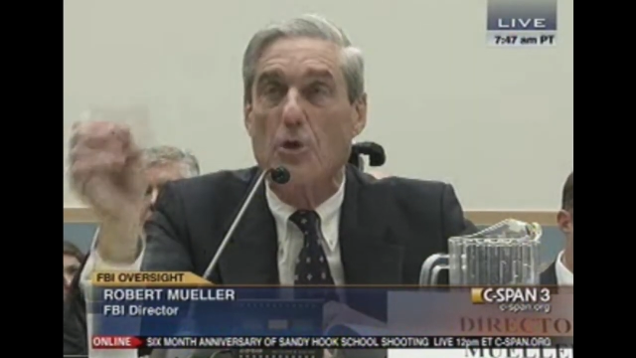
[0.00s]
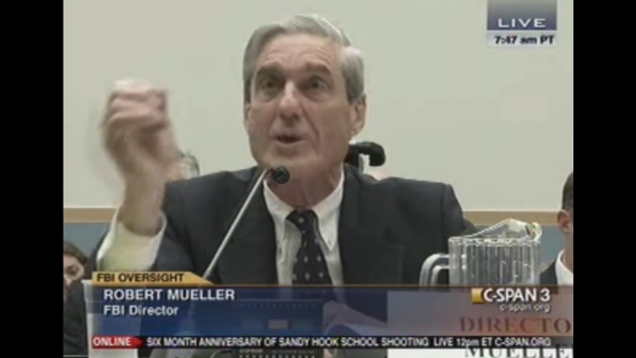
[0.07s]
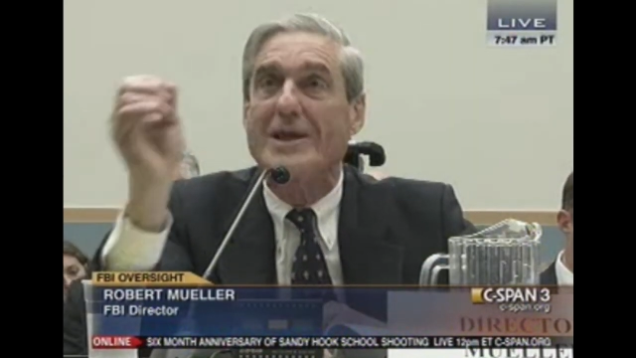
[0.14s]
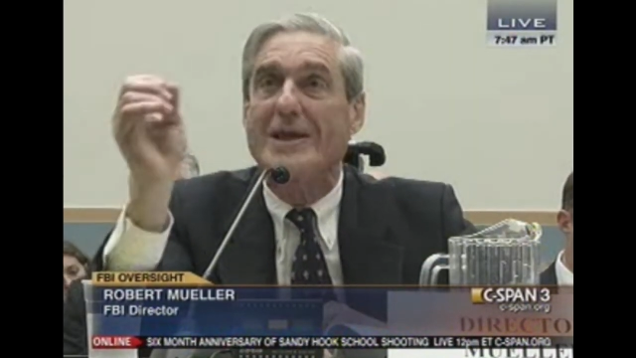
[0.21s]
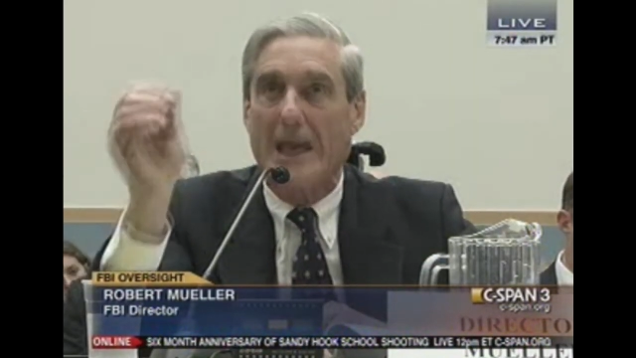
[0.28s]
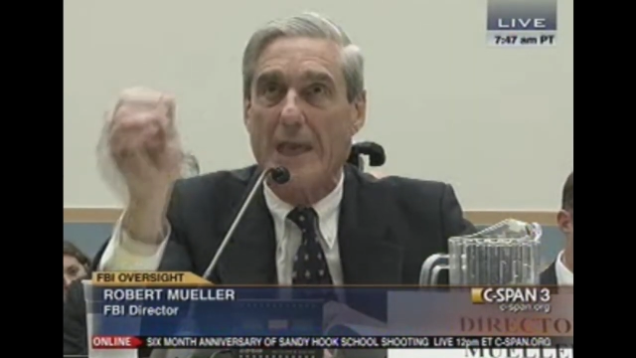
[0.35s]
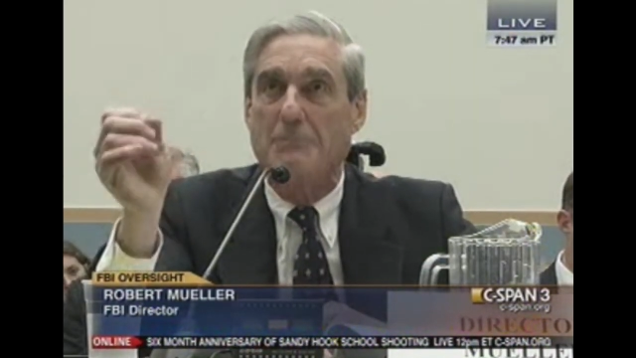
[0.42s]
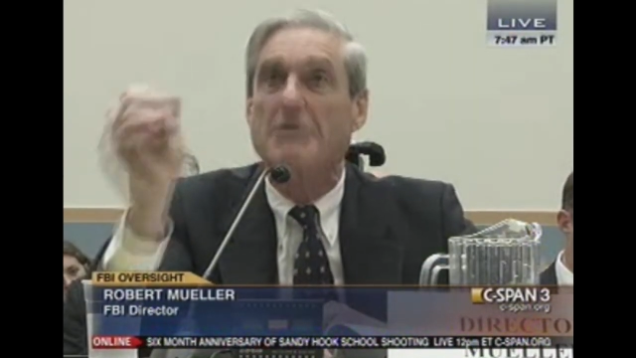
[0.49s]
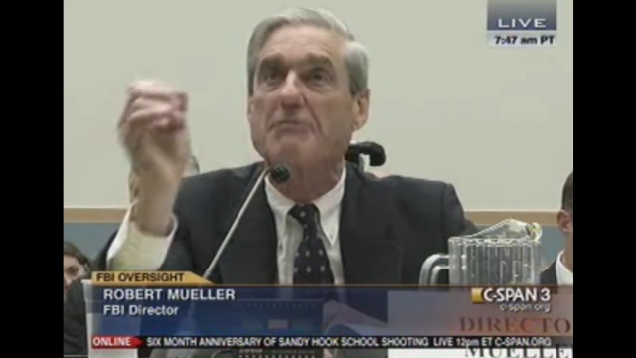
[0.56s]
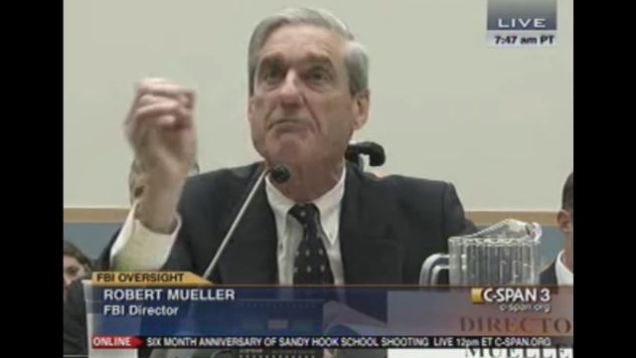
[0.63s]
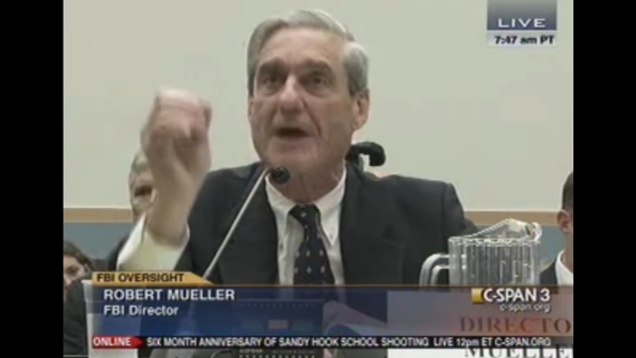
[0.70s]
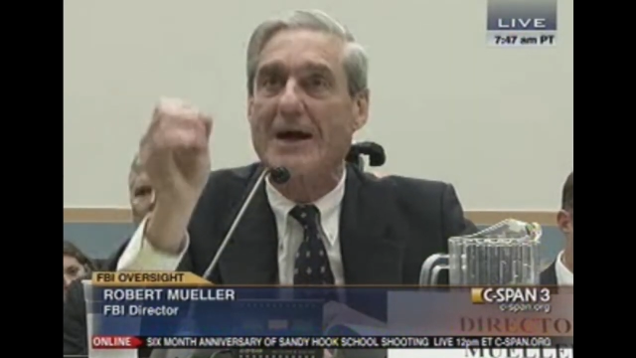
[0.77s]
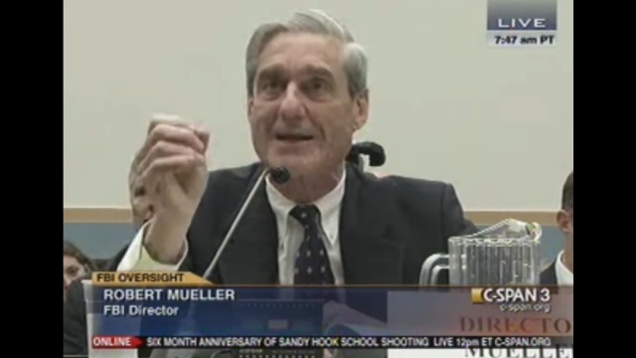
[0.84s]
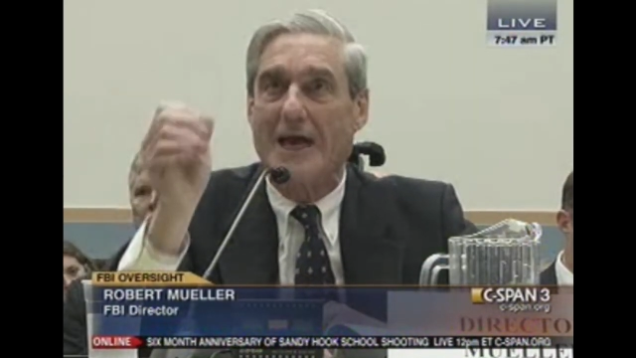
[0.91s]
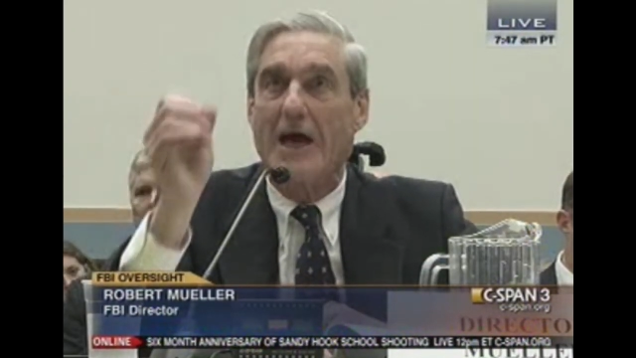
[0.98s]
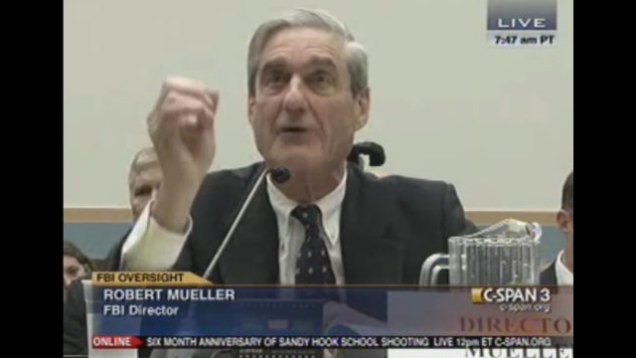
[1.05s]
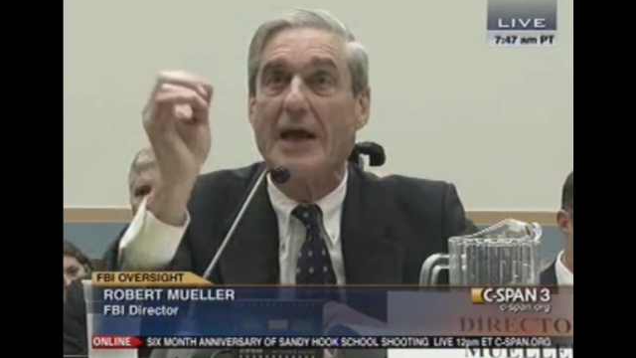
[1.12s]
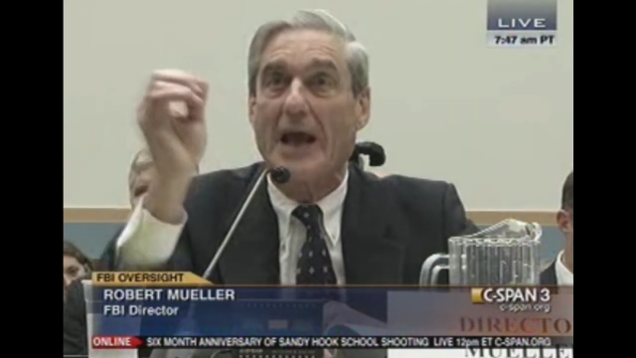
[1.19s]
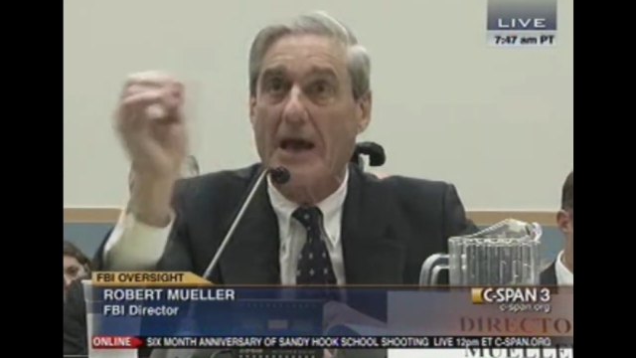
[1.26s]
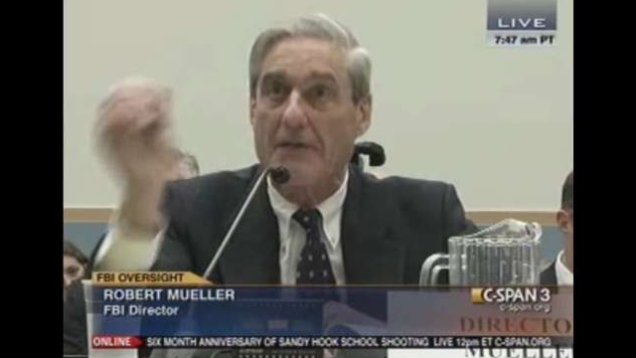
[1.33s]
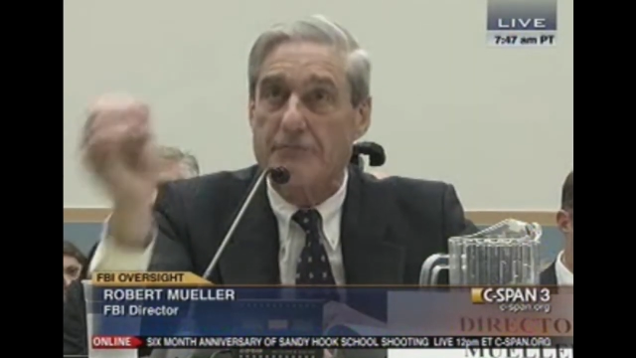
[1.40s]
We came to find
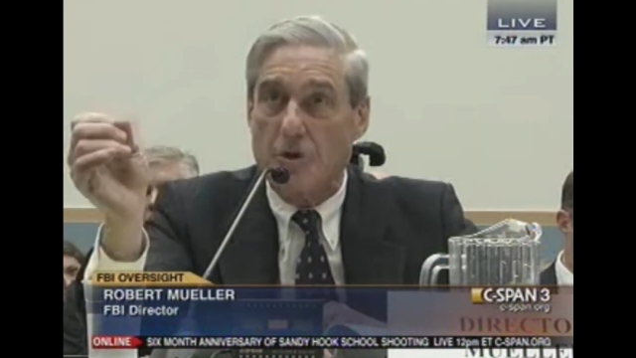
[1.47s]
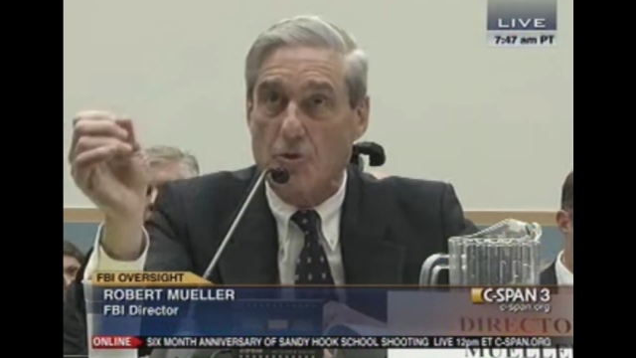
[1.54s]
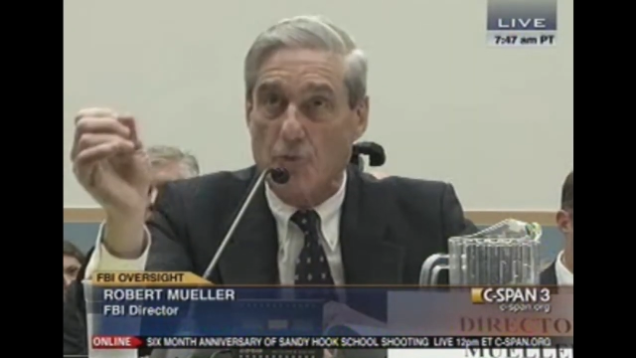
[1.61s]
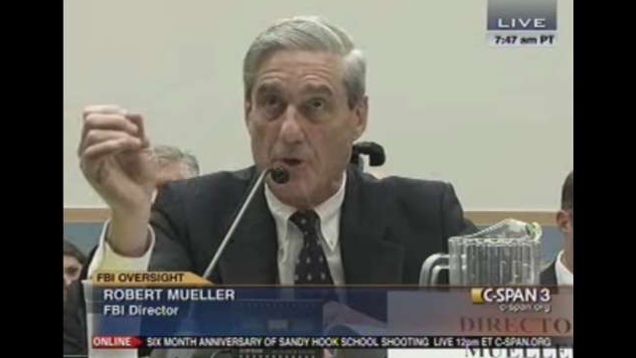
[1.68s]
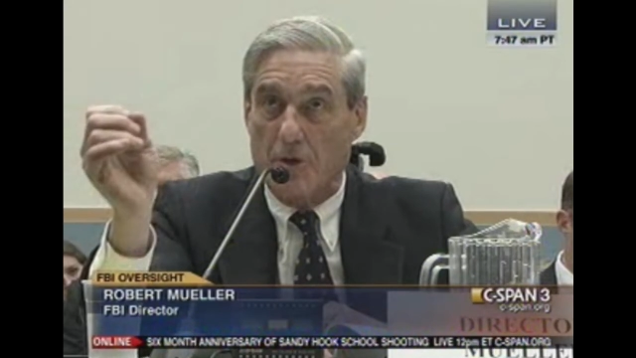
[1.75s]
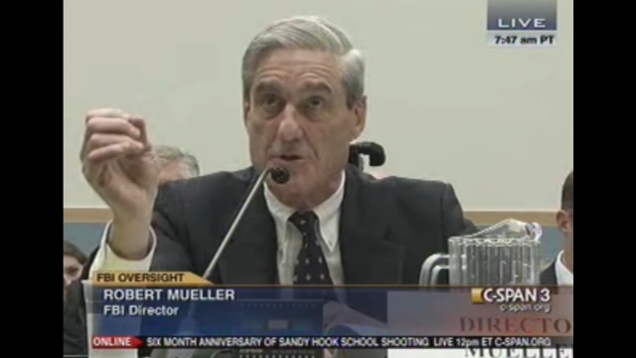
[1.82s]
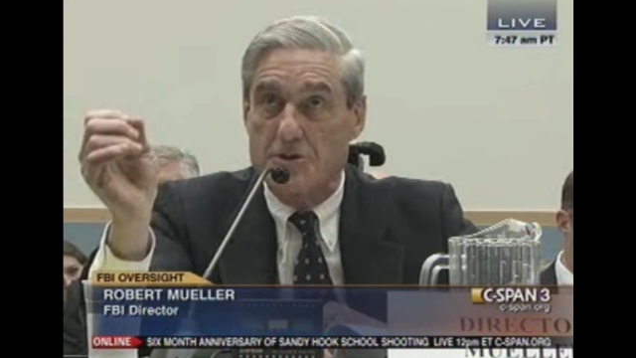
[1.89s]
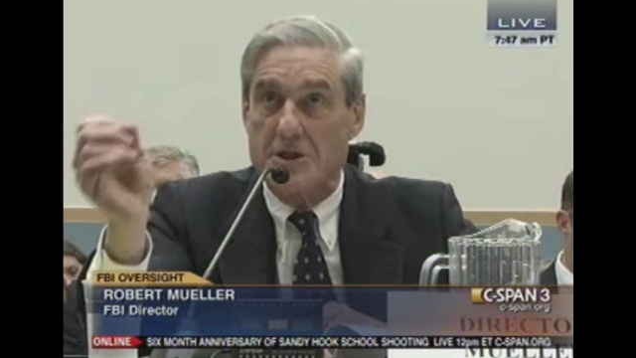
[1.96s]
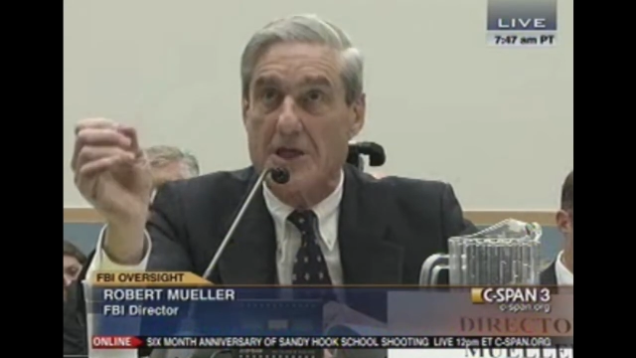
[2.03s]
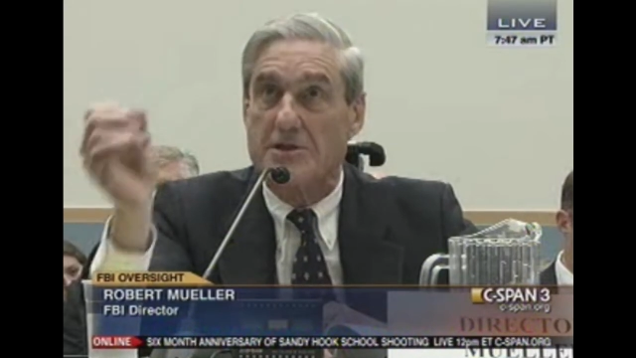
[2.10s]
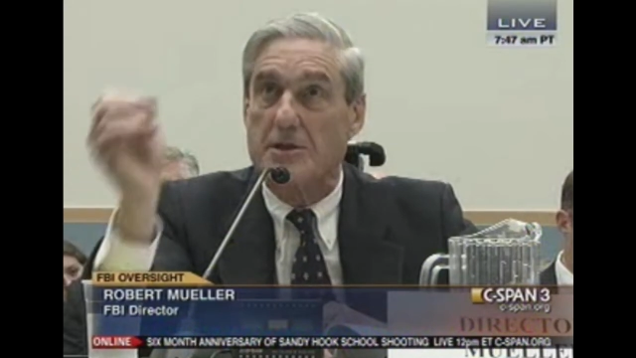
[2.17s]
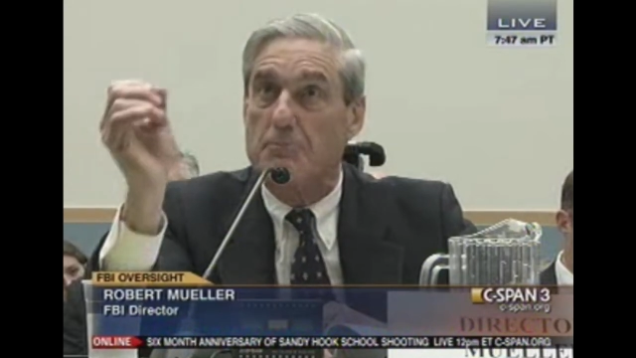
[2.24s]
out afterwards that